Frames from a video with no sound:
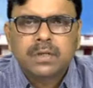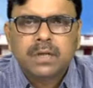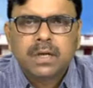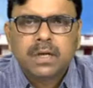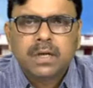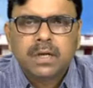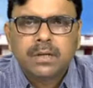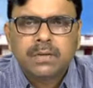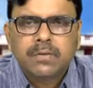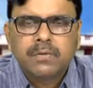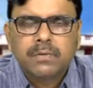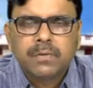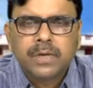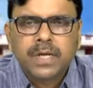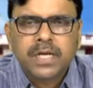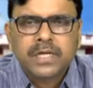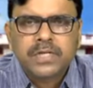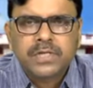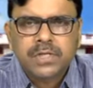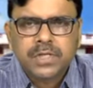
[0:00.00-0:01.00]
uh,
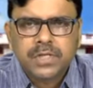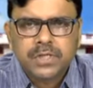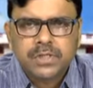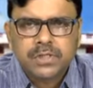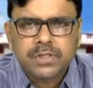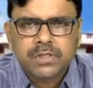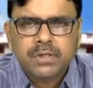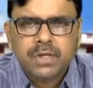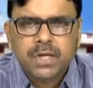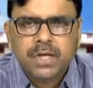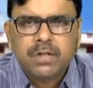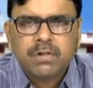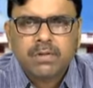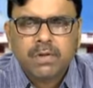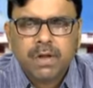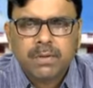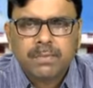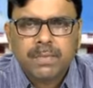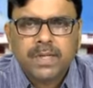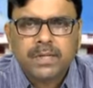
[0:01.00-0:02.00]
oriented
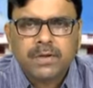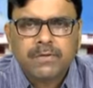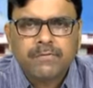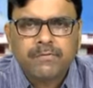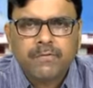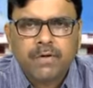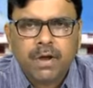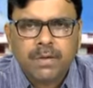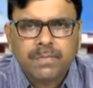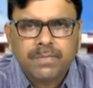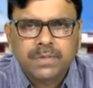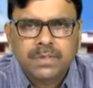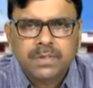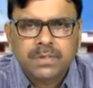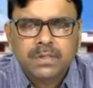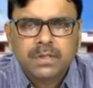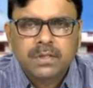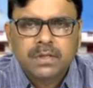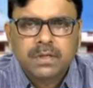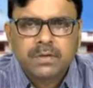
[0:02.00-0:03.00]
economic reforms
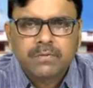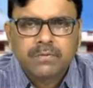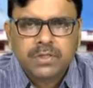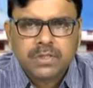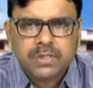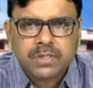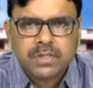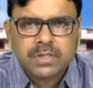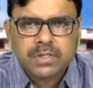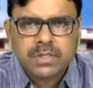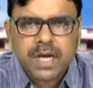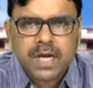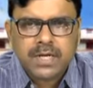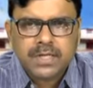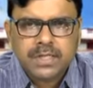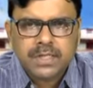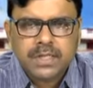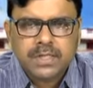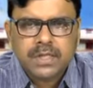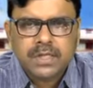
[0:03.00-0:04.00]
which
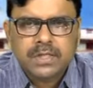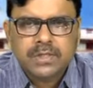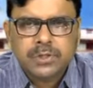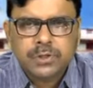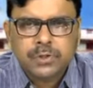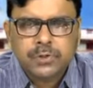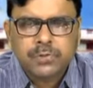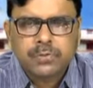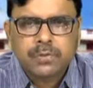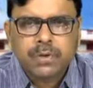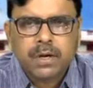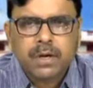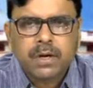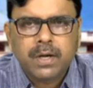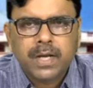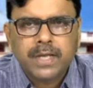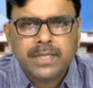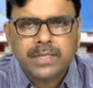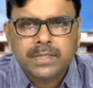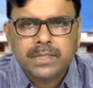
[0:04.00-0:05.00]
started in true
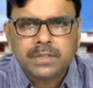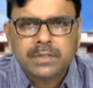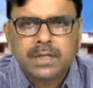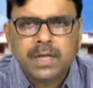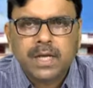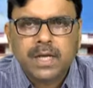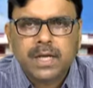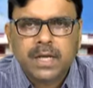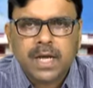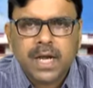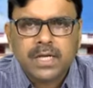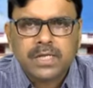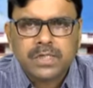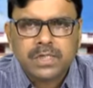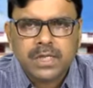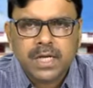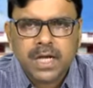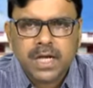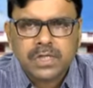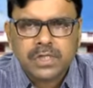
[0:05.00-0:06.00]
earnest in
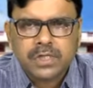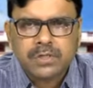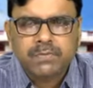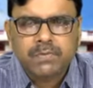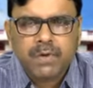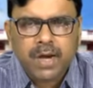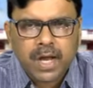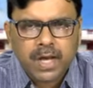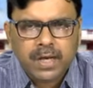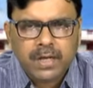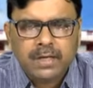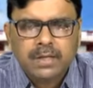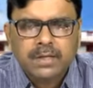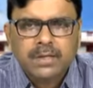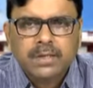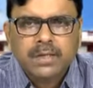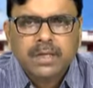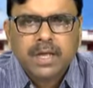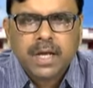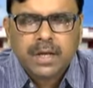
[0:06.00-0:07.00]
1991
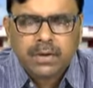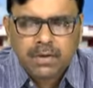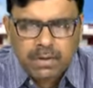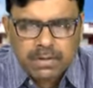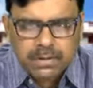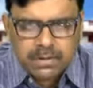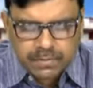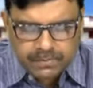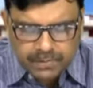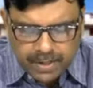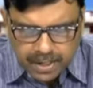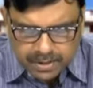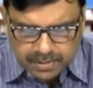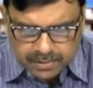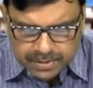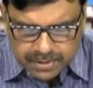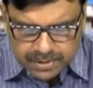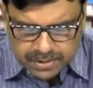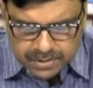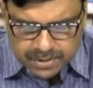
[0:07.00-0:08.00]
and also we are
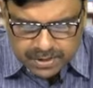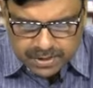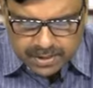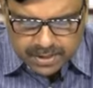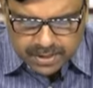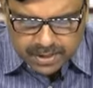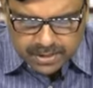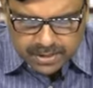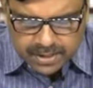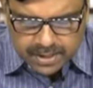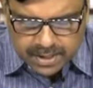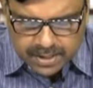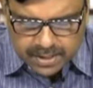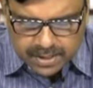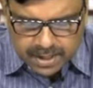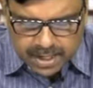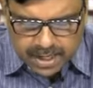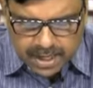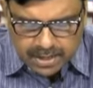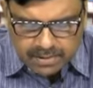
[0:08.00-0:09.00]
going to discuss that
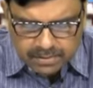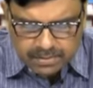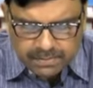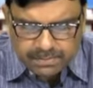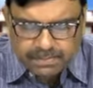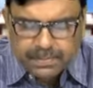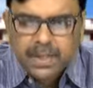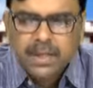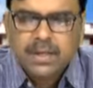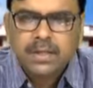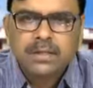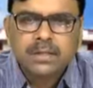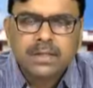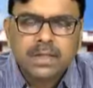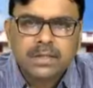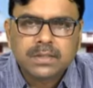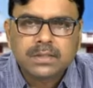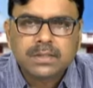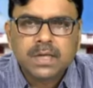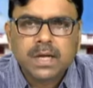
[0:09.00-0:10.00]
how
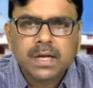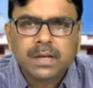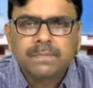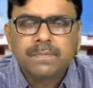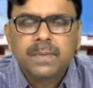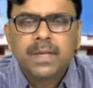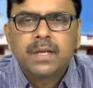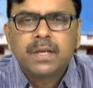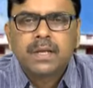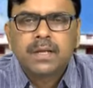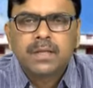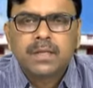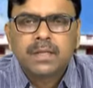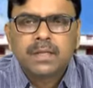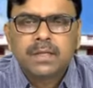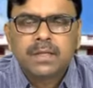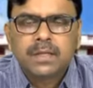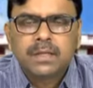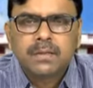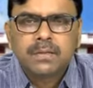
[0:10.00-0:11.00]
this uh, the,
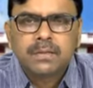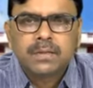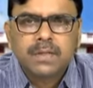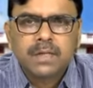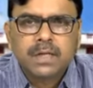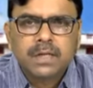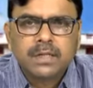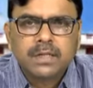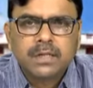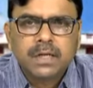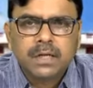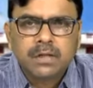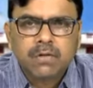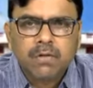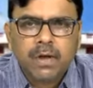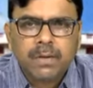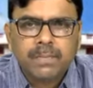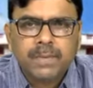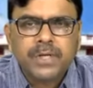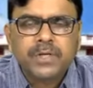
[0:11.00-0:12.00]
the, the
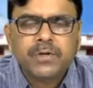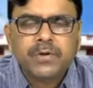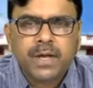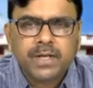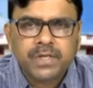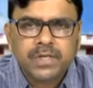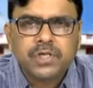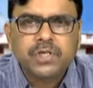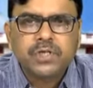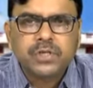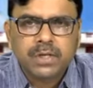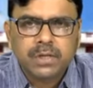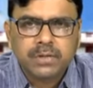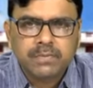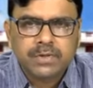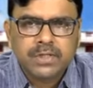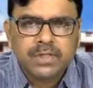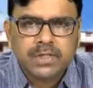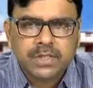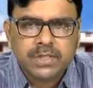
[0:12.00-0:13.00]
economic transition
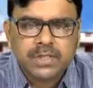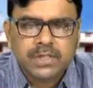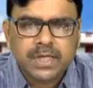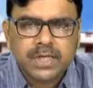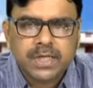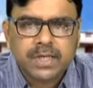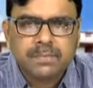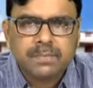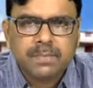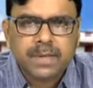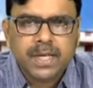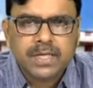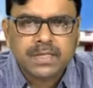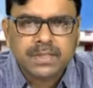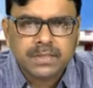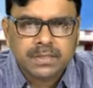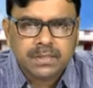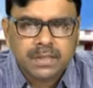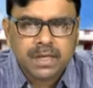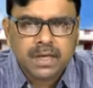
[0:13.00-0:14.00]
which has taken
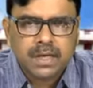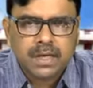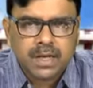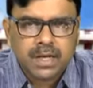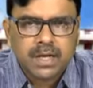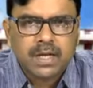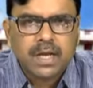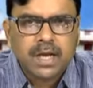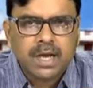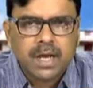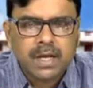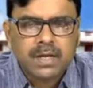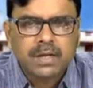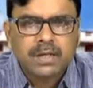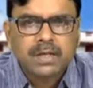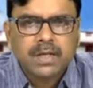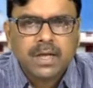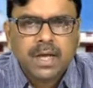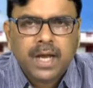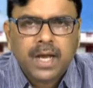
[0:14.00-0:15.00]
place in India
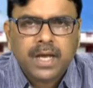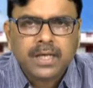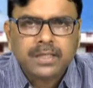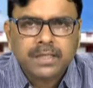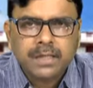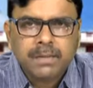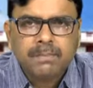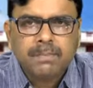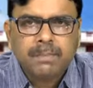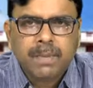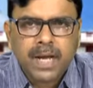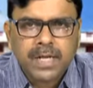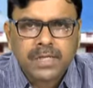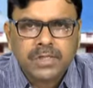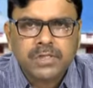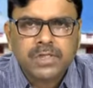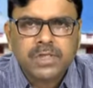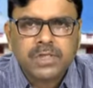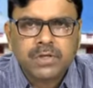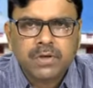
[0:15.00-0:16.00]
has
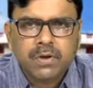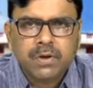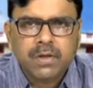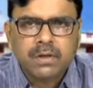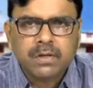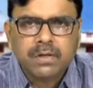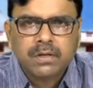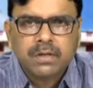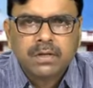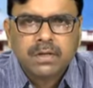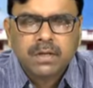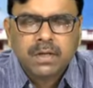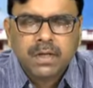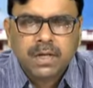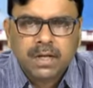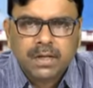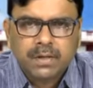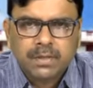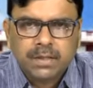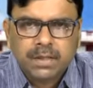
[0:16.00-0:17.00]
impacted on
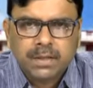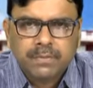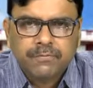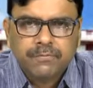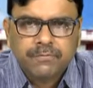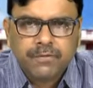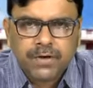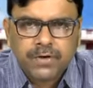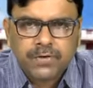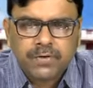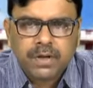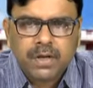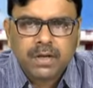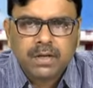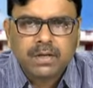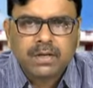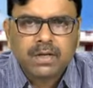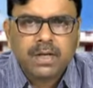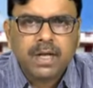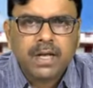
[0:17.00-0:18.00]
uh, the
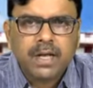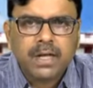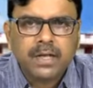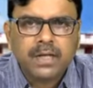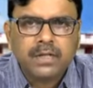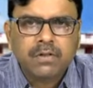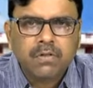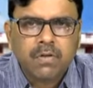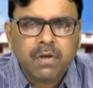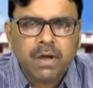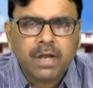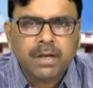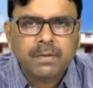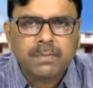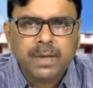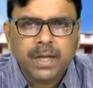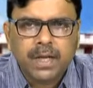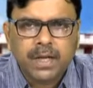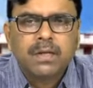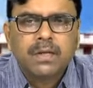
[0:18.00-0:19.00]
federal uh,
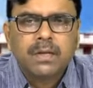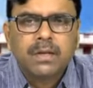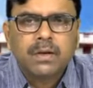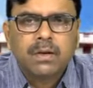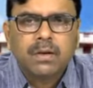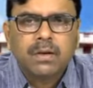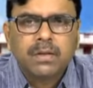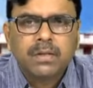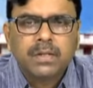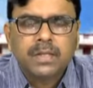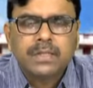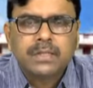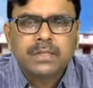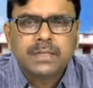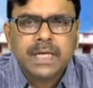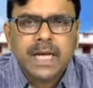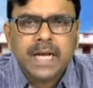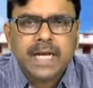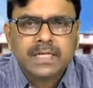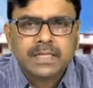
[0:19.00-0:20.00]
economy uh, on the
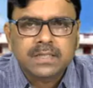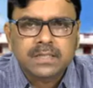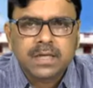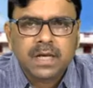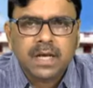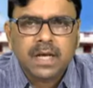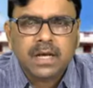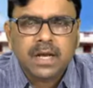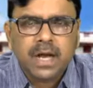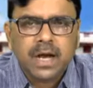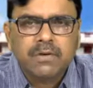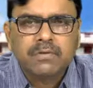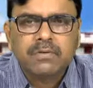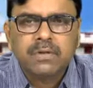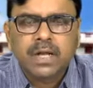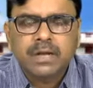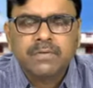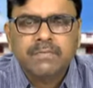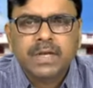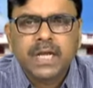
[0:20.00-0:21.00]
states and how
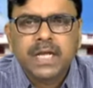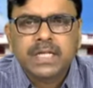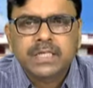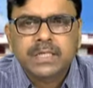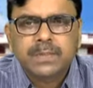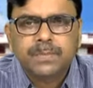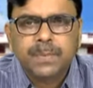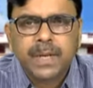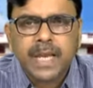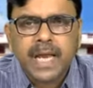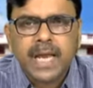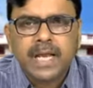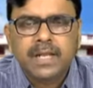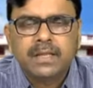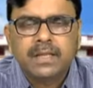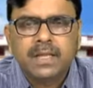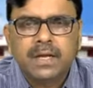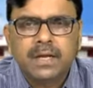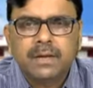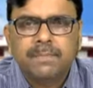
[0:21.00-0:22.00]
can we
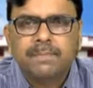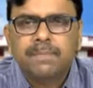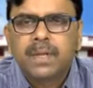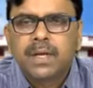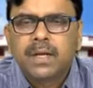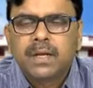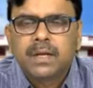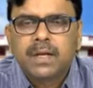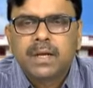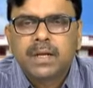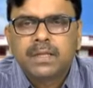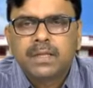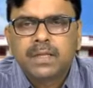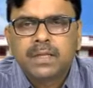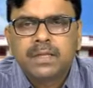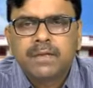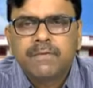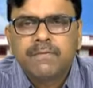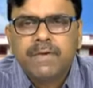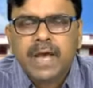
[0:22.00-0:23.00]
explain the, uh, the,
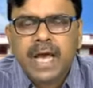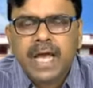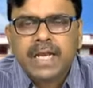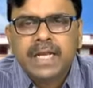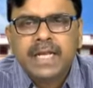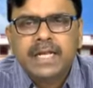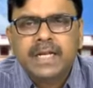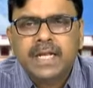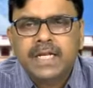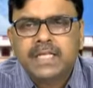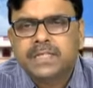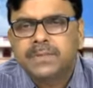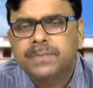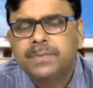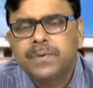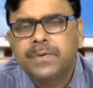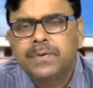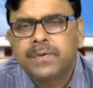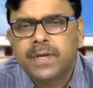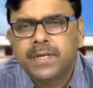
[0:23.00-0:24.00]
the varying
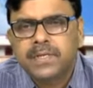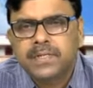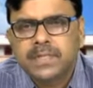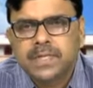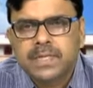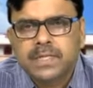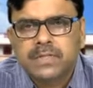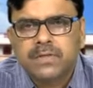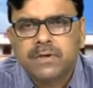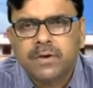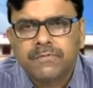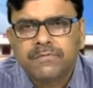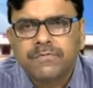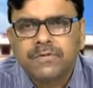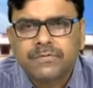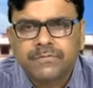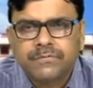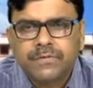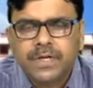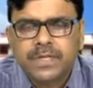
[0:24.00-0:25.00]
experiences of
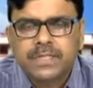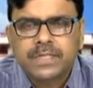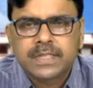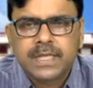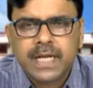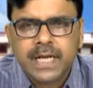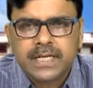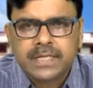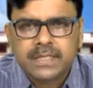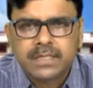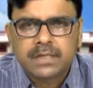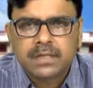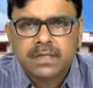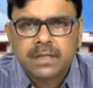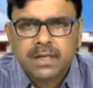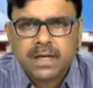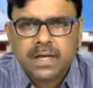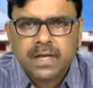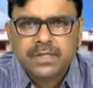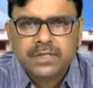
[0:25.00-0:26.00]
different states
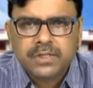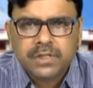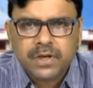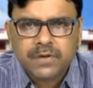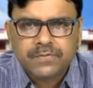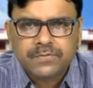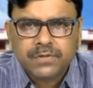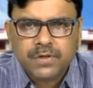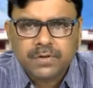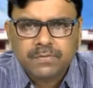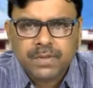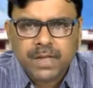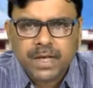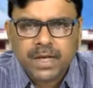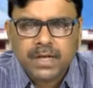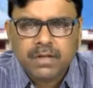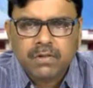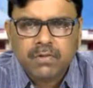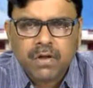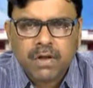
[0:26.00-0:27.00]
in terms of their
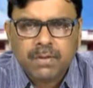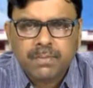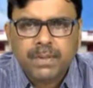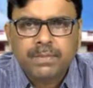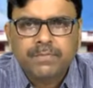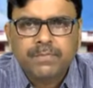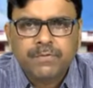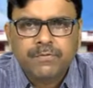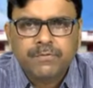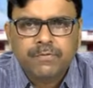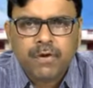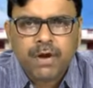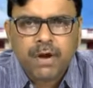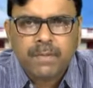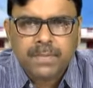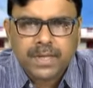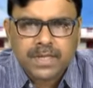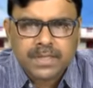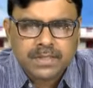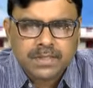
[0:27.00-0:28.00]
economic
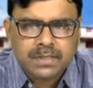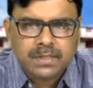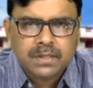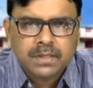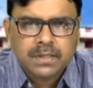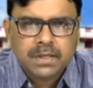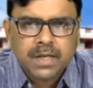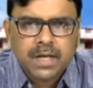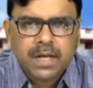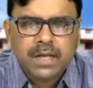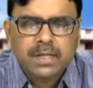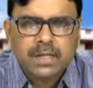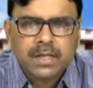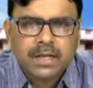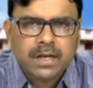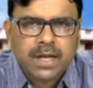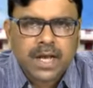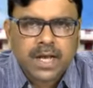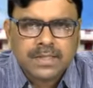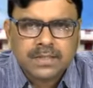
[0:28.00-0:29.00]
performance in the
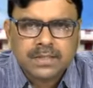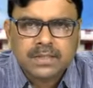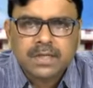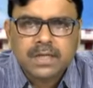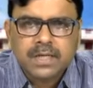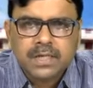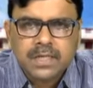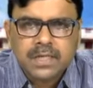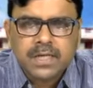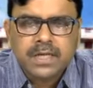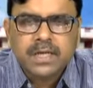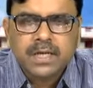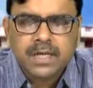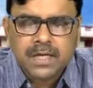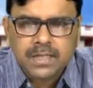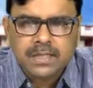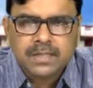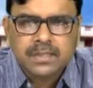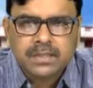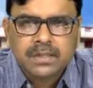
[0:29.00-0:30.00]
last 30
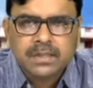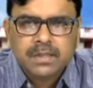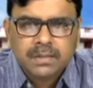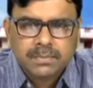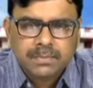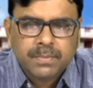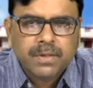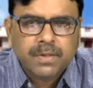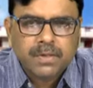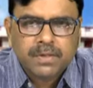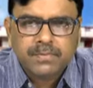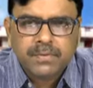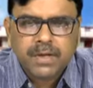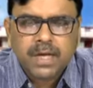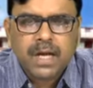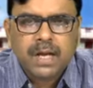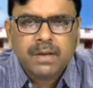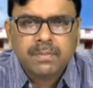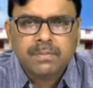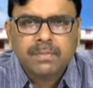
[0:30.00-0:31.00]
years because we
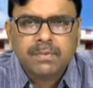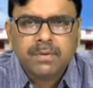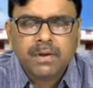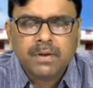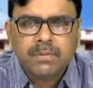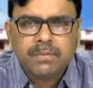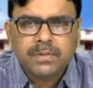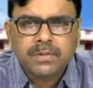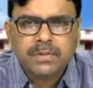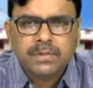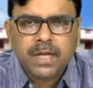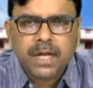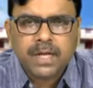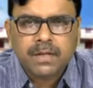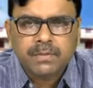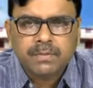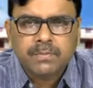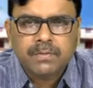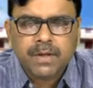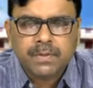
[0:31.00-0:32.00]
have almost like
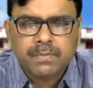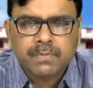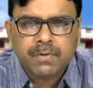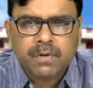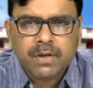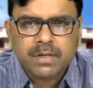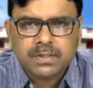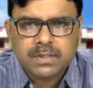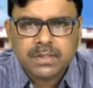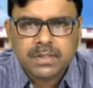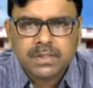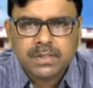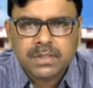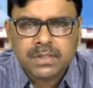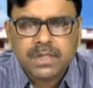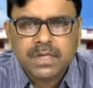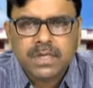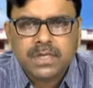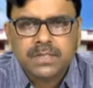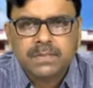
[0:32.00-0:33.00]
we have crossed 30
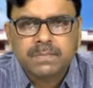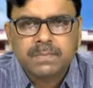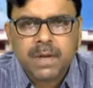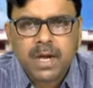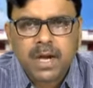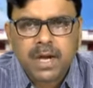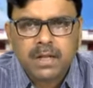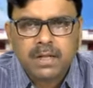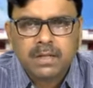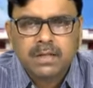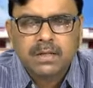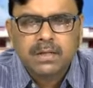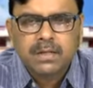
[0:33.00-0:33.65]
years mark